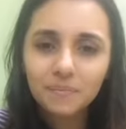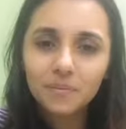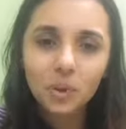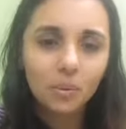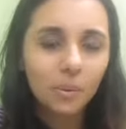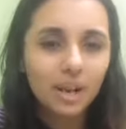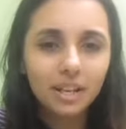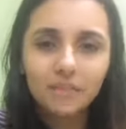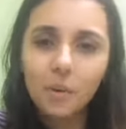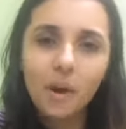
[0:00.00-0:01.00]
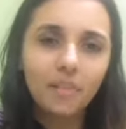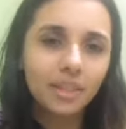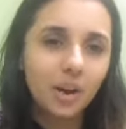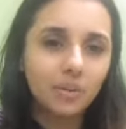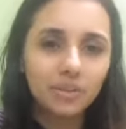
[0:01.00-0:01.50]
No, we're waiting for
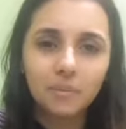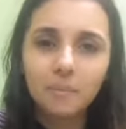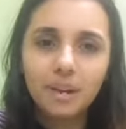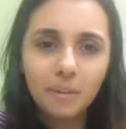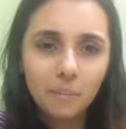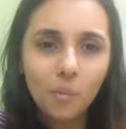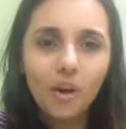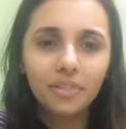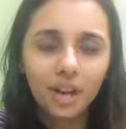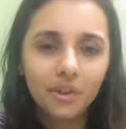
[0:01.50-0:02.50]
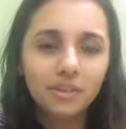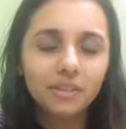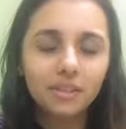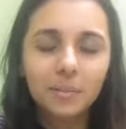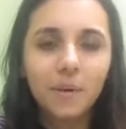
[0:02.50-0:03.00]
1,000. Minimum
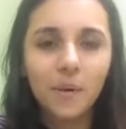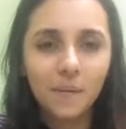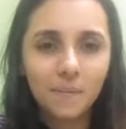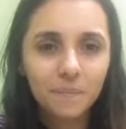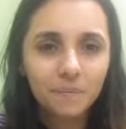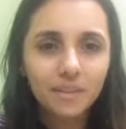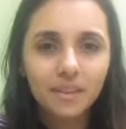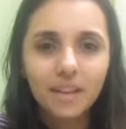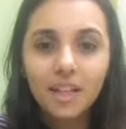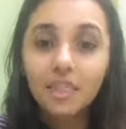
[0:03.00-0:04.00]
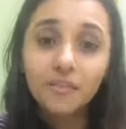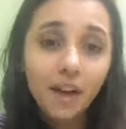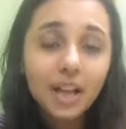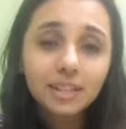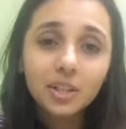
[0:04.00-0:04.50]
1,000. Come on. The
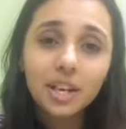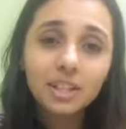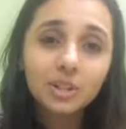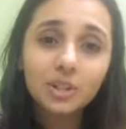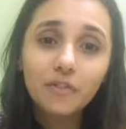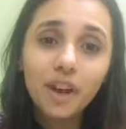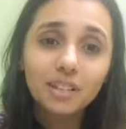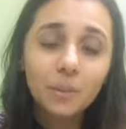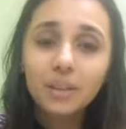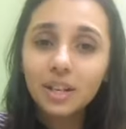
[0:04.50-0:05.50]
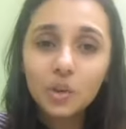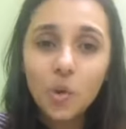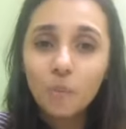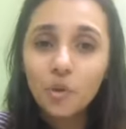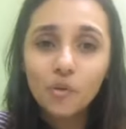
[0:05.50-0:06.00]
faster you guys do, the faster we can
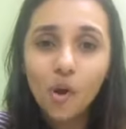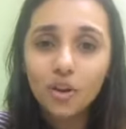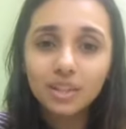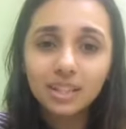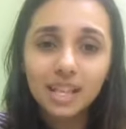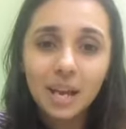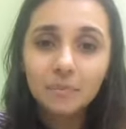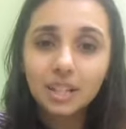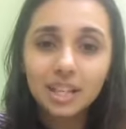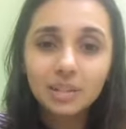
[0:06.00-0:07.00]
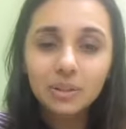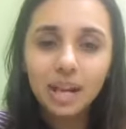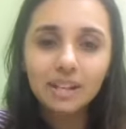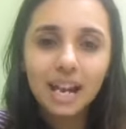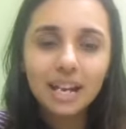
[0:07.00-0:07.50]
go move on to the game. So let's do
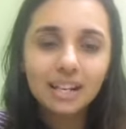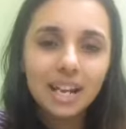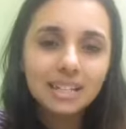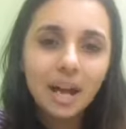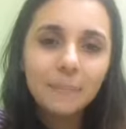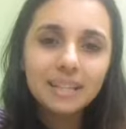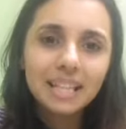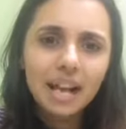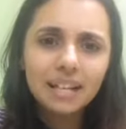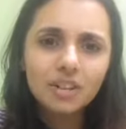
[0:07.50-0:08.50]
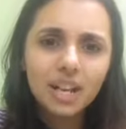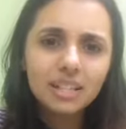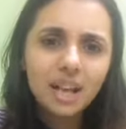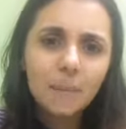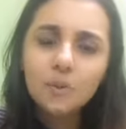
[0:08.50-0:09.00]
that. Right? Raise up. Exactly.
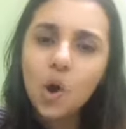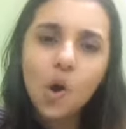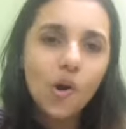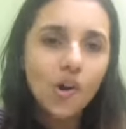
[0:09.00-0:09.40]
Raise up. No.